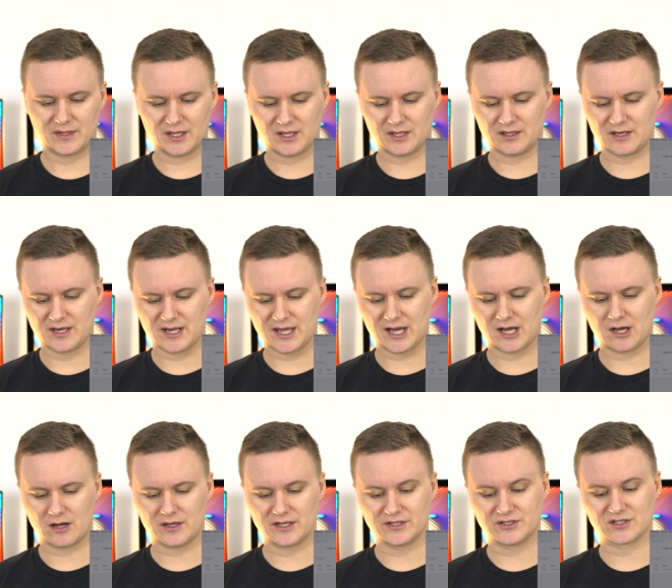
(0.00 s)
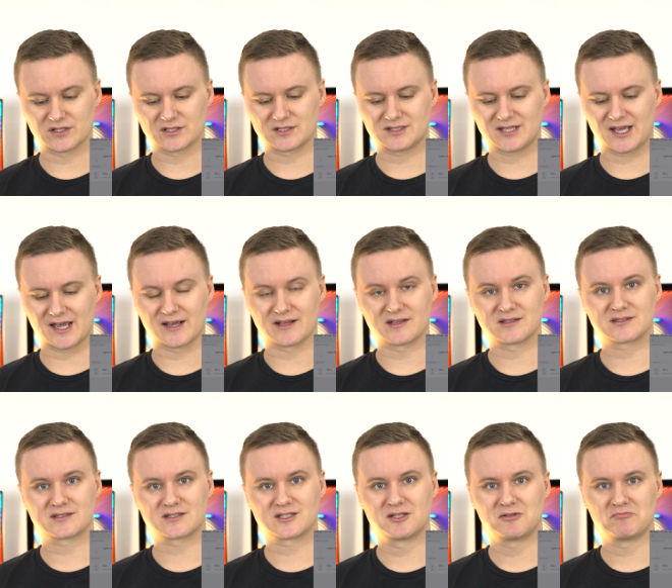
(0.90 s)
and now it just
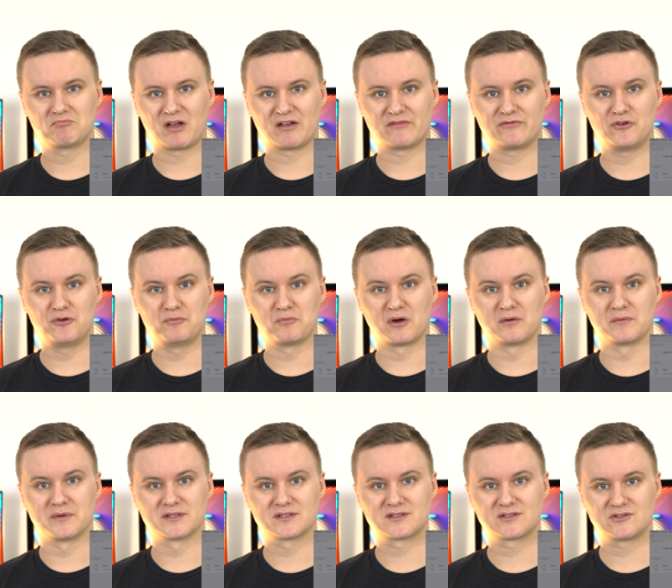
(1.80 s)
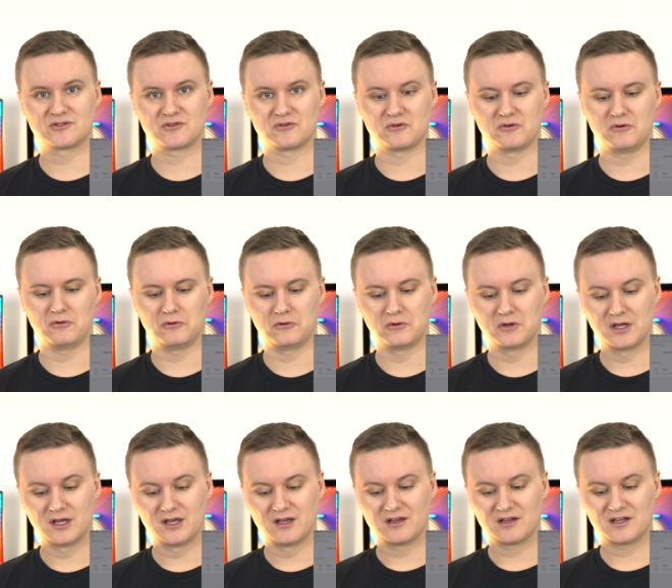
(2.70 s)
takes a few moments to
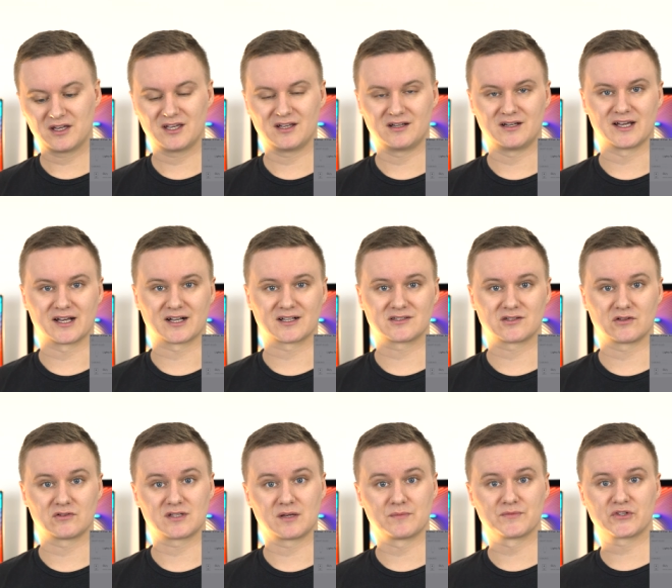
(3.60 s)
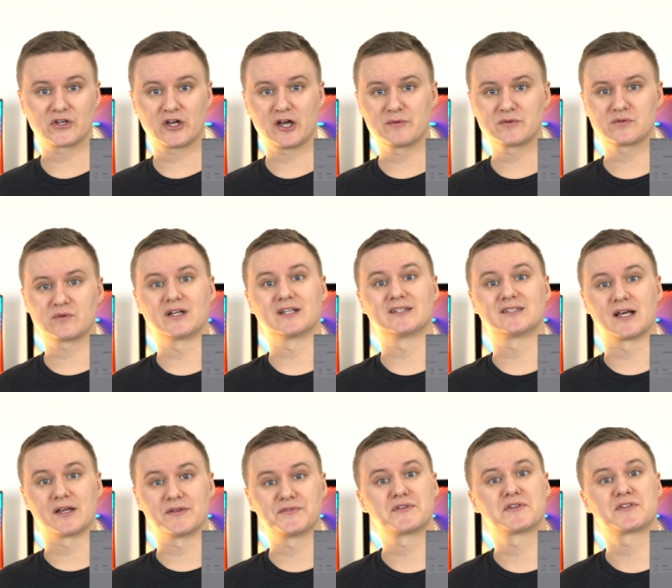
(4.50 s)
connect. So sometimes when it
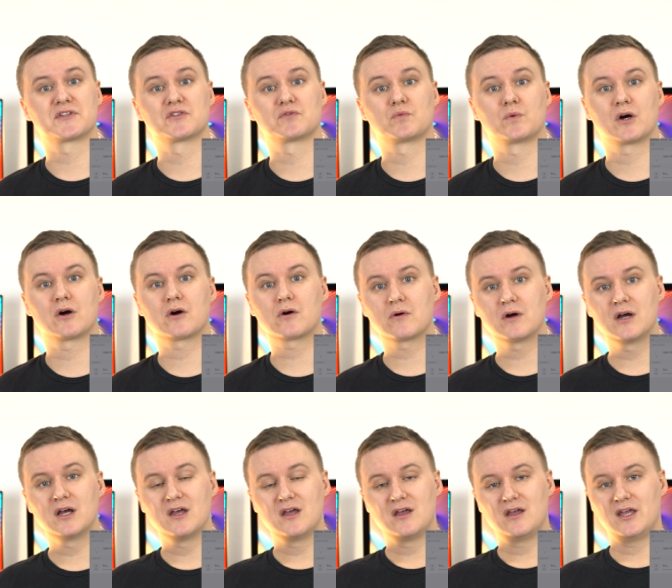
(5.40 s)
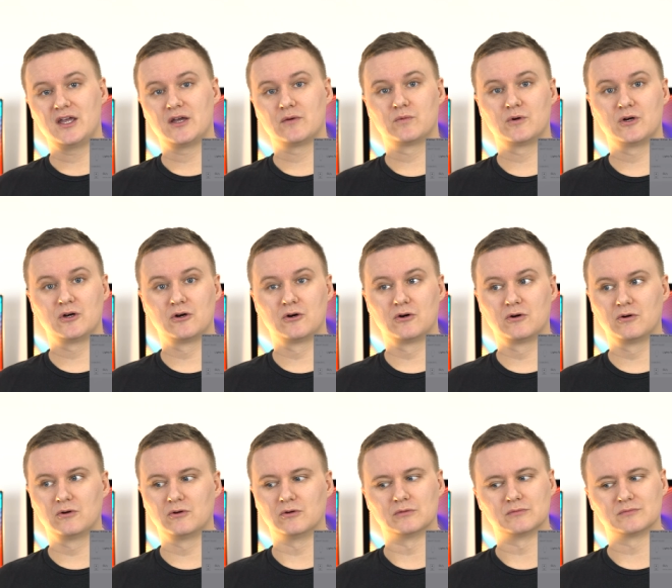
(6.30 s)
does this as well, it
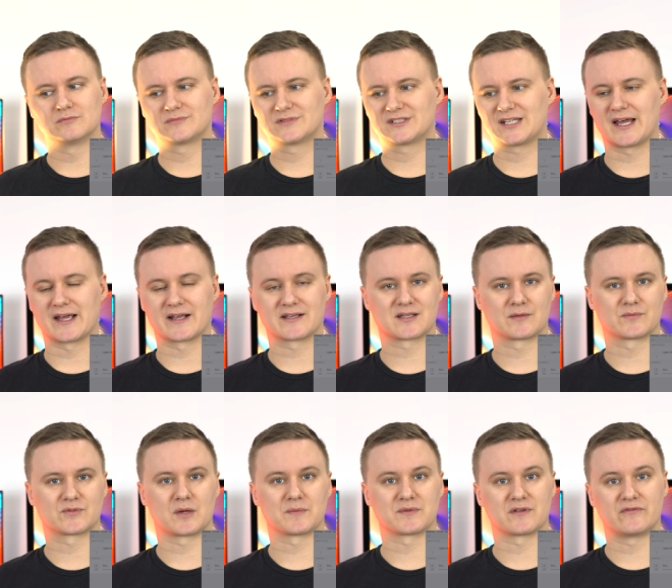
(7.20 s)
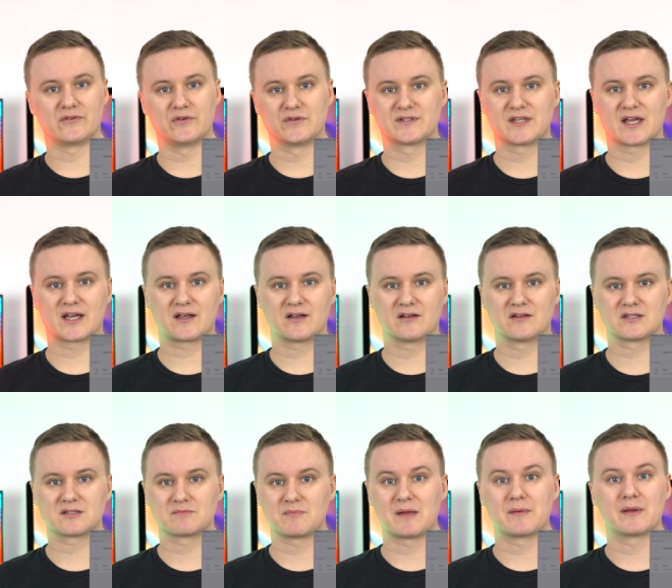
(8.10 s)
will take sometimes a few
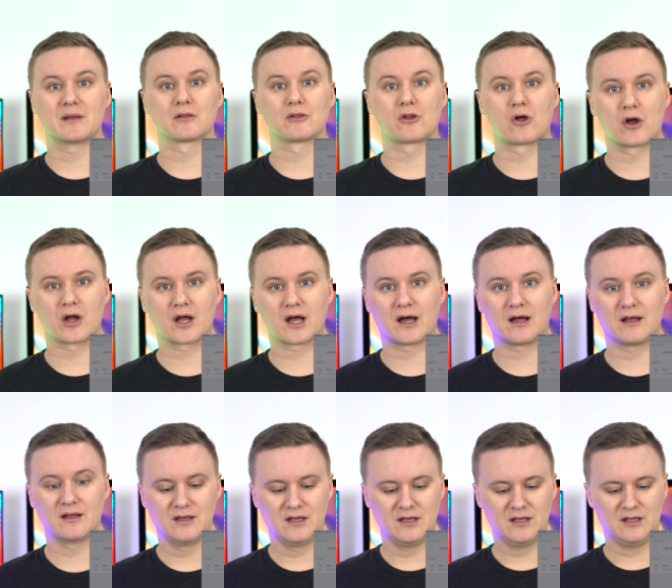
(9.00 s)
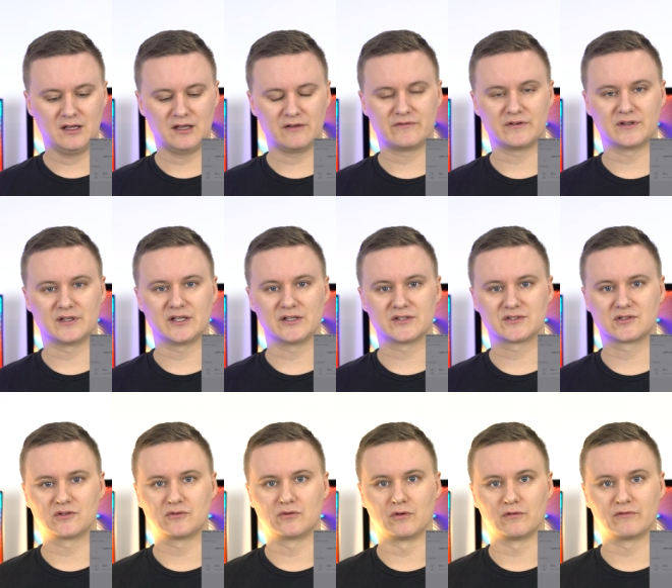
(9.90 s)
seconds, maybe longer if it needs
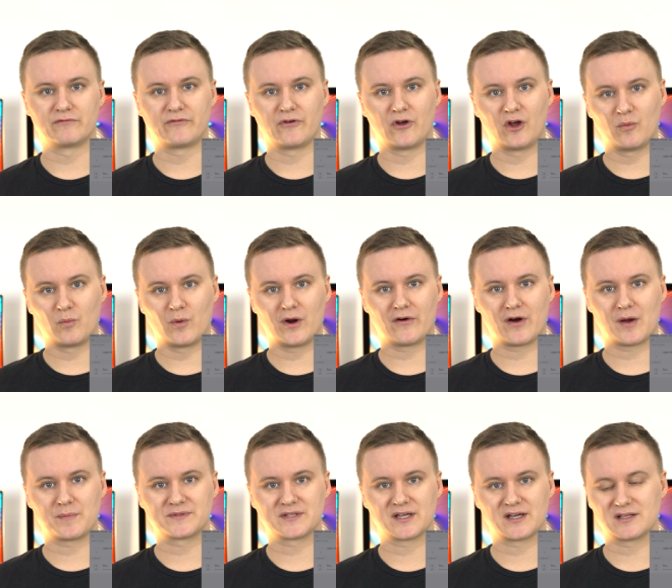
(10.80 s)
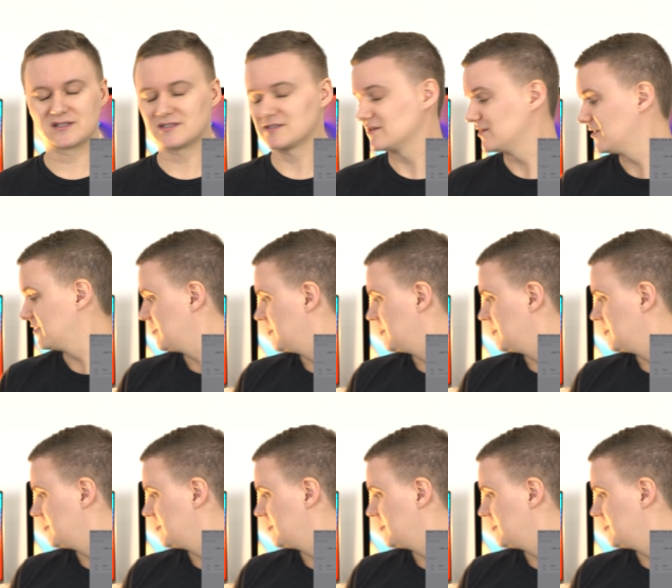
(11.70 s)
to do firmware updates.